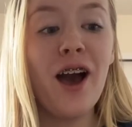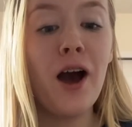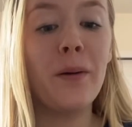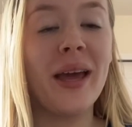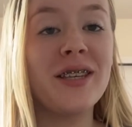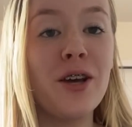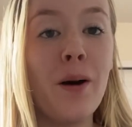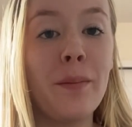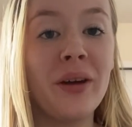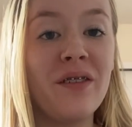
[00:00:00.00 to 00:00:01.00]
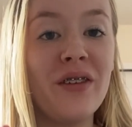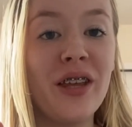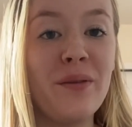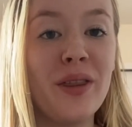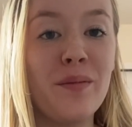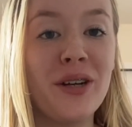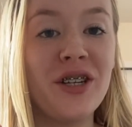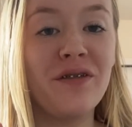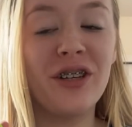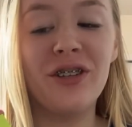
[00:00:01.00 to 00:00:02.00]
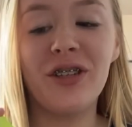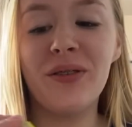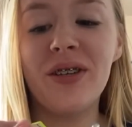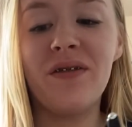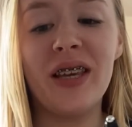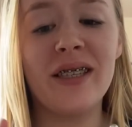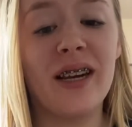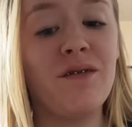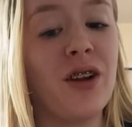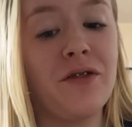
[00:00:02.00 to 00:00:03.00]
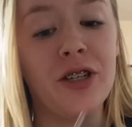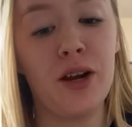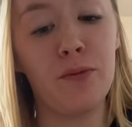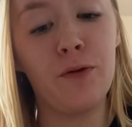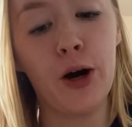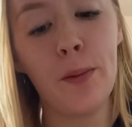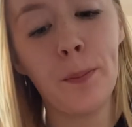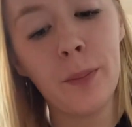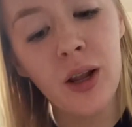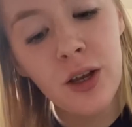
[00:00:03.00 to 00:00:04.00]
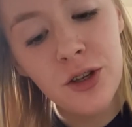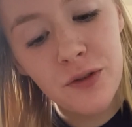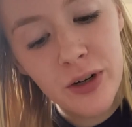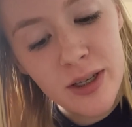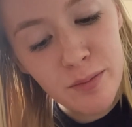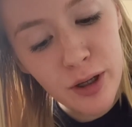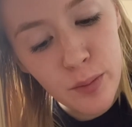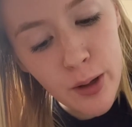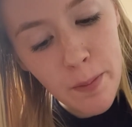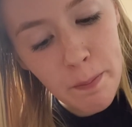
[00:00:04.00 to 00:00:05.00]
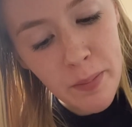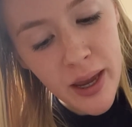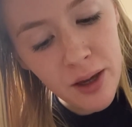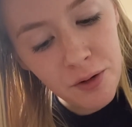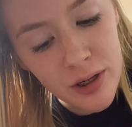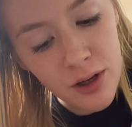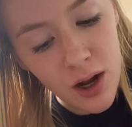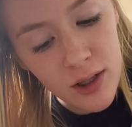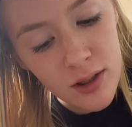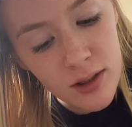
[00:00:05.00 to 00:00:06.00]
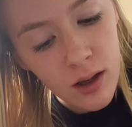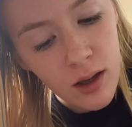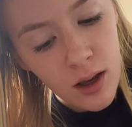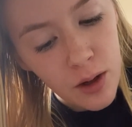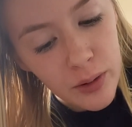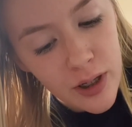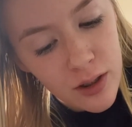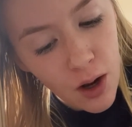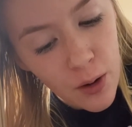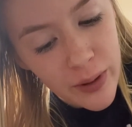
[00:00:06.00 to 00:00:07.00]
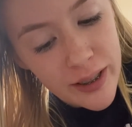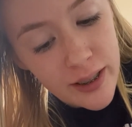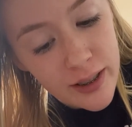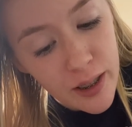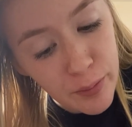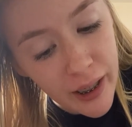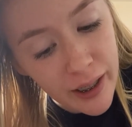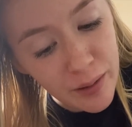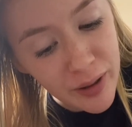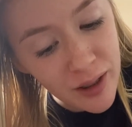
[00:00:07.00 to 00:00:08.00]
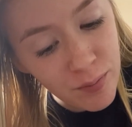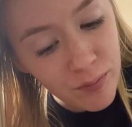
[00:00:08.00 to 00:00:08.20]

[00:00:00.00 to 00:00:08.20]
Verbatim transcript: Okay, so I'm gonna fill it with a bunch of little notes of things that I've never done before. So first I'm gonna put baked croissants, which has always intimidated me.